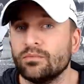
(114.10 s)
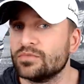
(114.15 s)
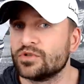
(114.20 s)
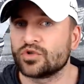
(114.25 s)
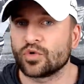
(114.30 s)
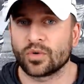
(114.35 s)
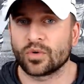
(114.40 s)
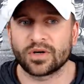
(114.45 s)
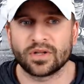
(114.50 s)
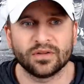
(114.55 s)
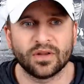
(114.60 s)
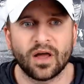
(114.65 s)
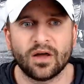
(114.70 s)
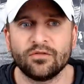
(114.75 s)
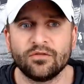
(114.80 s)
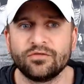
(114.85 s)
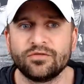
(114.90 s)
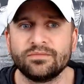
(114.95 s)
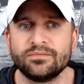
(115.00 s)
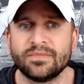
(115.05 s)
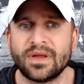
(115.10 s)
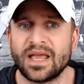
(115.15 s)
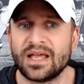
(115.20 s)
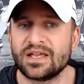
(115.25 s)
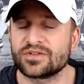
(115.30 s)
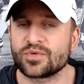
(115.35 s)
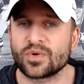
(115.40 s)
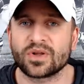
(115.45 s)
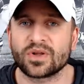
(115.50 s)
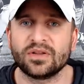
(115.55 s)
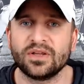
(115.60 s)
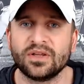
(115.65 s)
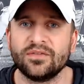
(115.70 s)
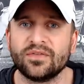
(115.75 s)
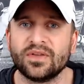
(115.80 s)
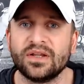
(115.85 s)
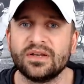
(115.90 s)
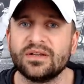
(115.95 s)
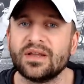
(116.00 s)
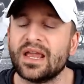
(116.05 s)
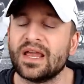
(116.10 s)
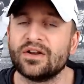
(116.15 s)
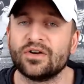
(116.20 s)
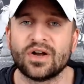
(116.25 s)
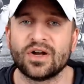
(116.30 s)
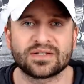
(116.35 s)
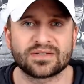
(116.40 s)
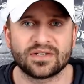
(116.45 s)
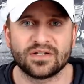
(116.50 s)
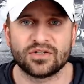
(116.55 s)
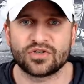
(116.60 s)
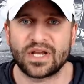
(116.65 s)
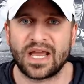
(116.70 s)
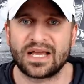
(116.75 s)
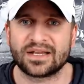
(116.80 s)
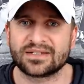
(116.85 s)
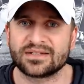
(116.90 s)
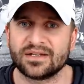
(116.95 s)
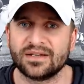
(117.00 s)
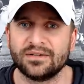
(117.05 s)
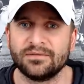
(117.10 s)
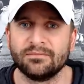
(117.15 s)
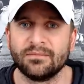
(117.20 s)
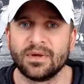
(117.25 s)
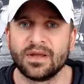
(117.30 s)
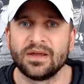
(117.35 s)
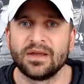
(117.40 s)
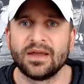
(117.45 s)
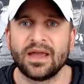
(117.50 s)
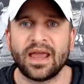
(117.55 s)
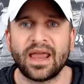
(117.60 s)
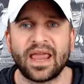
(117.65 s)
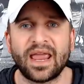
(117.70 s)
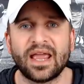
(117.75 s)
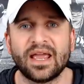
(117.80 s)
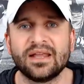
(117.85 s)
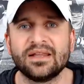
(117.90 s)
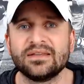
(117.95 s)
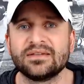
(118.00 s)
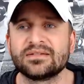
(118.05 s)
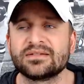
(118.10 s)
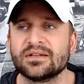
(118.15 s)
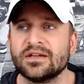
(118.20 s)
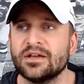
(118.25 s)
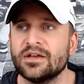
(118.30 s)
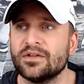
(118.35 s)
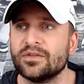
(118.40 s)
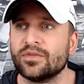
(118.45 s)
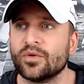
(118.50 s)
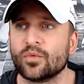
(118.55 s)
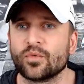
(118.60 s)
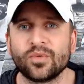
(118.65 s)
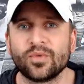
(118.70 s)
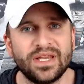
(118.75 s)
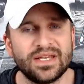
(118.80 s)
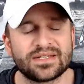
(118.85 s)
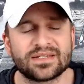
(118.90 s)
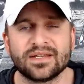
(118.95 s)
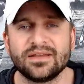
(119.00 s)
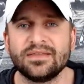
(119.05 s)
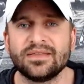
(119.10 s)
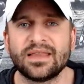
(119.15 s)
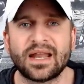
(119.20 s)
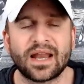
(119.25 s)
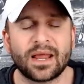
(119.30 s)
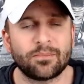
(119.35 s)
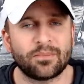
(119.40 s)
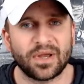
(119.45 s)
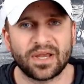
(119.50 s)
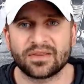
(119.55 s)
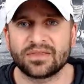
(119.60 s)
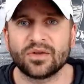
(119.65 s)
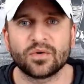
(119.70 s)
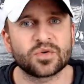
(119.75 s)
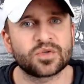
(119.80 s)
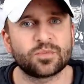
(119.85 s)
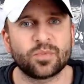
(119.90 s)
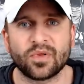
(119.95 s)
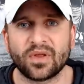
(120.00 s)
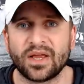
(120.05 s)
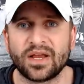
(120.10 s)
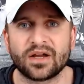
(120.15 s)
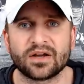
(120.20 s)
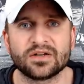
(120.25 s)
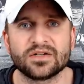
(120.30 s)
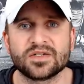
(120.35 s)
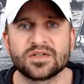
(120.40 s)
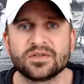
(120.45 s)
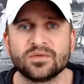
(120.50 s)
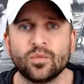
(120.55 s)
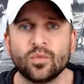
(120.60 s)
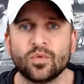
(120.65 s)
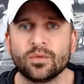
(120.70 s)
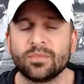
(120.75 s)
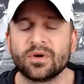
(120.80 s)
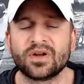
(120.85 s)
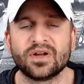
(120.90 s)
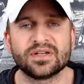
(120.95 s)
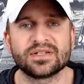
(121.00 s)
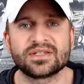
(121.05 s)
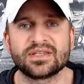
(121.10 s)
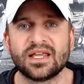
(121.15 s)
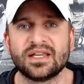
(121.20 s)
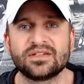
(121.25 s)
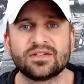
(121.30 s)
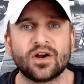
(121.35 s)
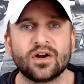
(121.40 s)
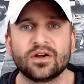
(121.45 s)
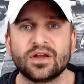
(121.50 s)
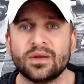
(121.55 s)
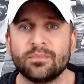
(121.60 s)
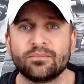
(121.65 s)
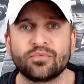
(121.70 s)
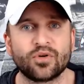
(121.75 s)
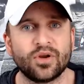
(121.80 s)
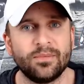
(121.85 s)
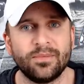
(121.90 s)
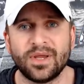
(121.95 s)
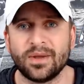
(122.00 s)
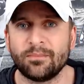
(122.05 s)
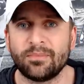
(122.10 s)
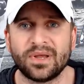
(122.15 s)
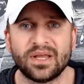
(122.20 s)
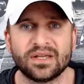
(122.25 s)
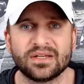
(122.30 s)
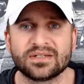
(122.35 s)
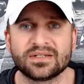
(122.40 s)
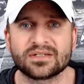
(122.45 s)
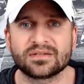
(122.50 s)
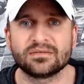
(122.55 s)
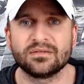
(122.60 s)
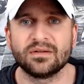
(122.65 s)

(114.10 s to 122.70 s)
Jordan Love, Ezra Cleveland, and Austin Jackson. And the reason that I picked those players were because they target premium picks